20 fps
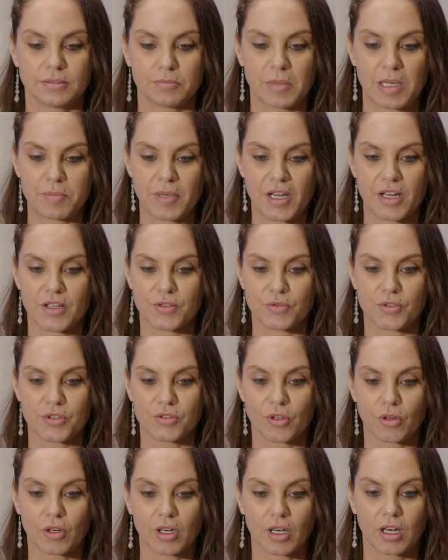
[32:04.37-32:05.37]
My parents were
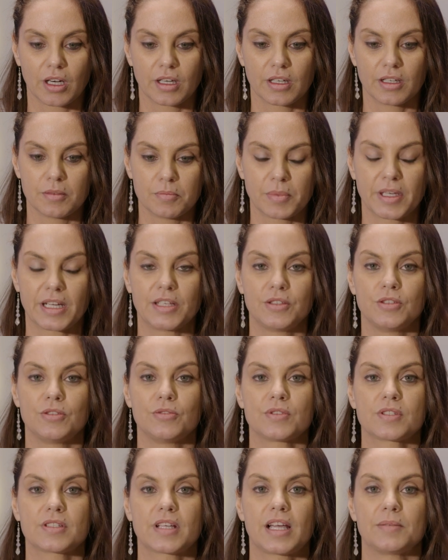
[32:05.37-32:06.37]
so hurt, but I knew
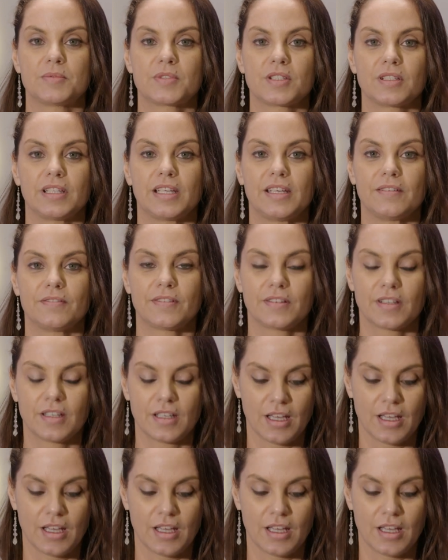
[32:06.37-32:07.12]
it was time to leave.